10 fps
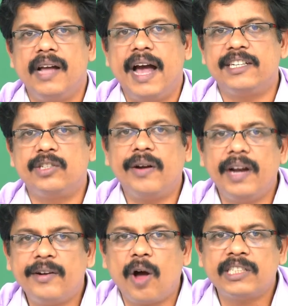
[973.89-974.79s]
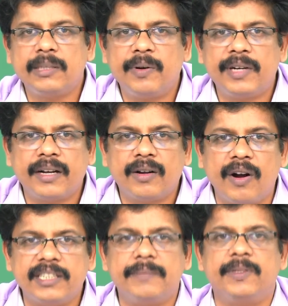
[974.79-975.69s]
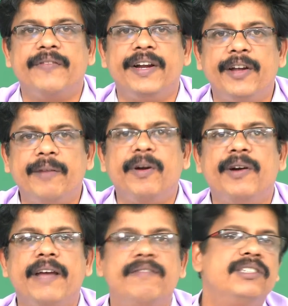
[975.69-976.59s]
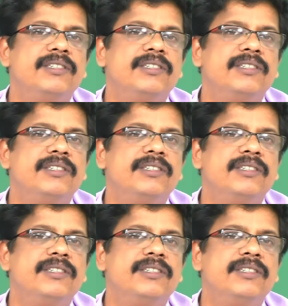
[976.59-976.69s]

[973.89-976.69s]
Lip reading: Aristotle talks about a concept of eudaimonia